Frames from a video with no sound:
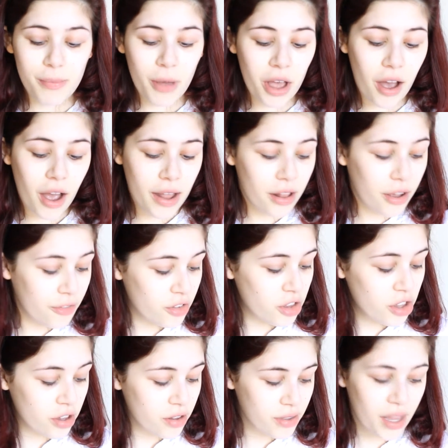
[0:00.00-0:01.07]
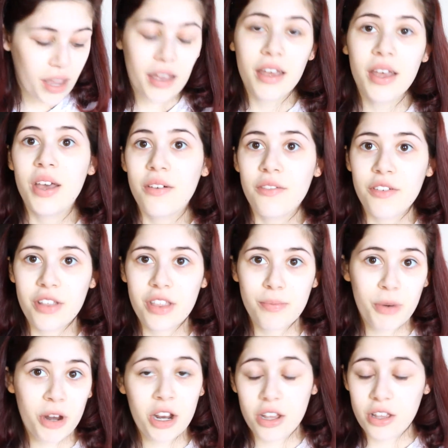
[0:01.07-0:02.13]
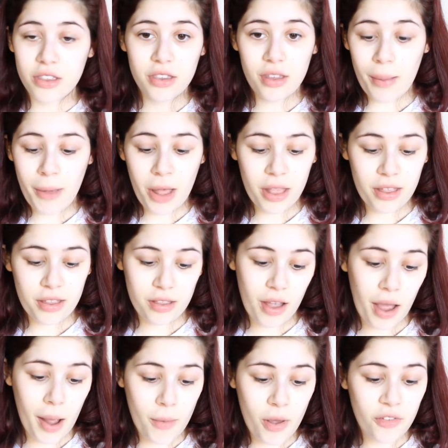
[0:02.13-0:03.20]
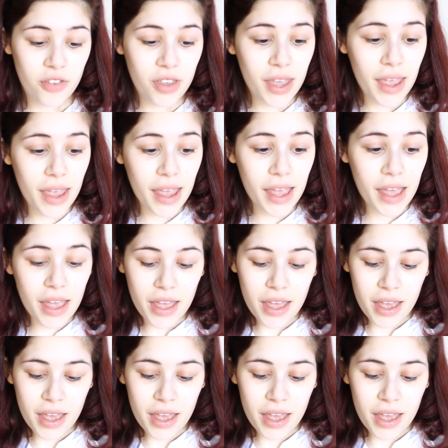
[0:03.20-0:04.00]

But I love to use it for spring and summer this time of year,